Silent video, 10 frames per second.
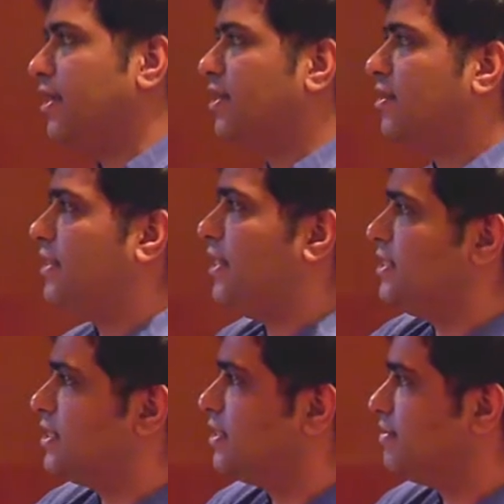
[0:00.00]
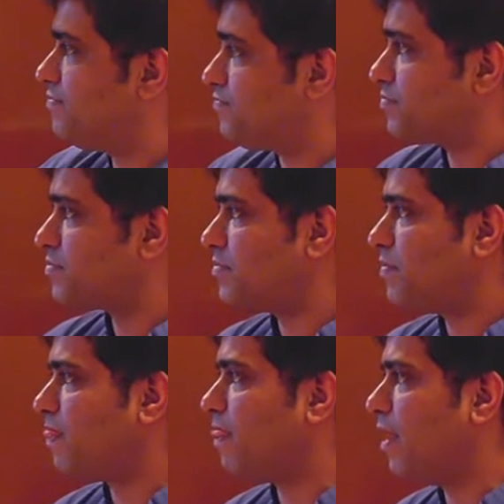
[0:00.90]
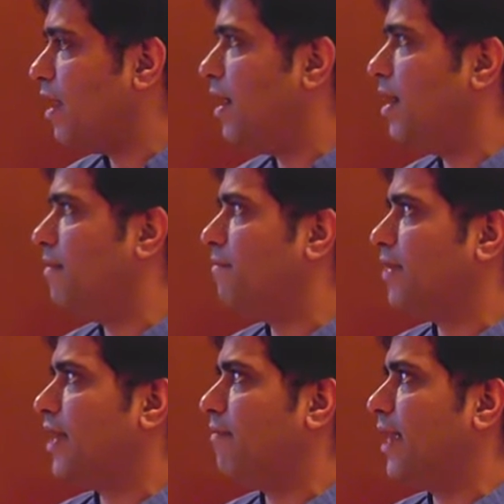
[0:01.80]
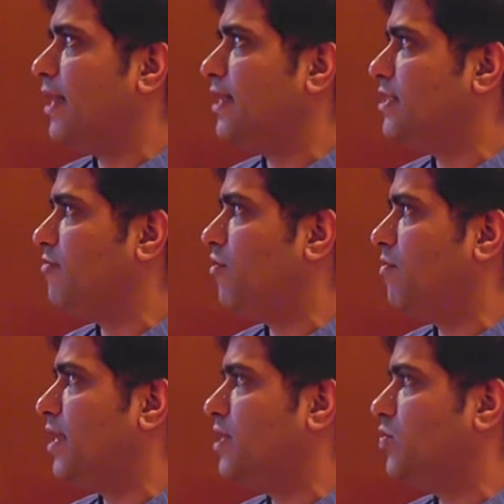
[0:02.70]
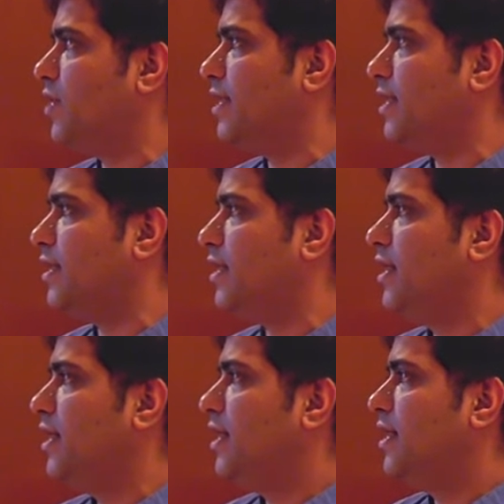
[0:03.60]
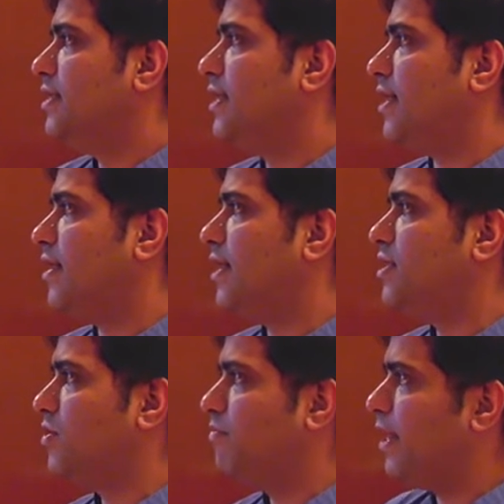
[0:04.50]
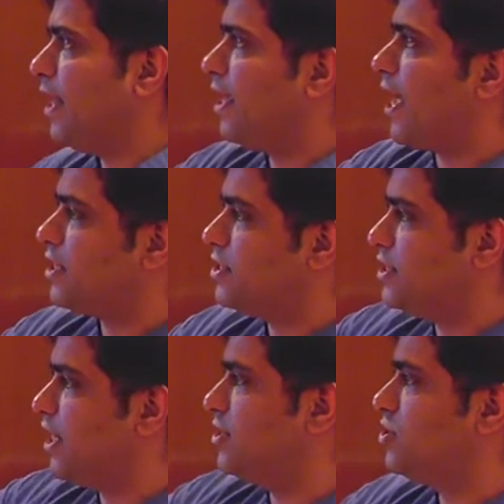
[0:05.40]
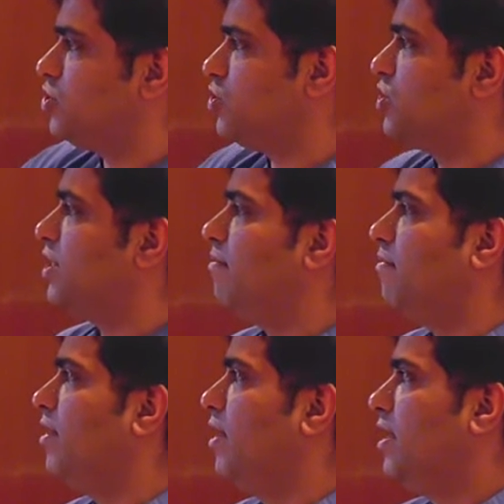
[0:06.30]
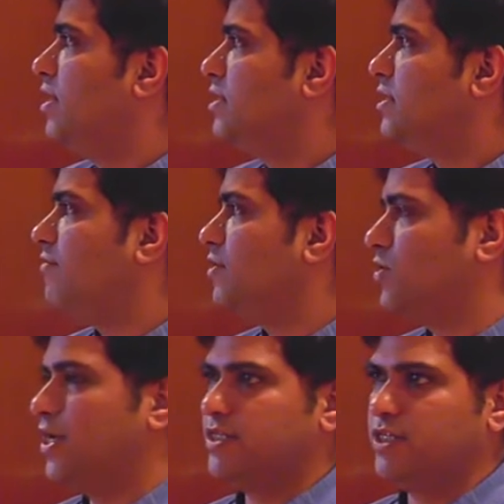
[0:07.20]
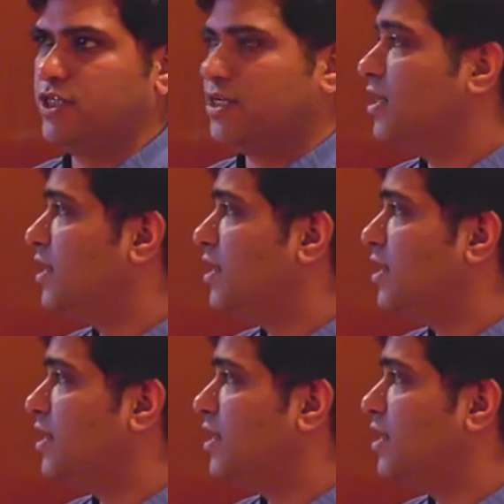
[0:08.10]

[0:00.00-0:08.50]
increase, um, can make it easy for me to render Data, right? So binning actually starts to show some, some visualization,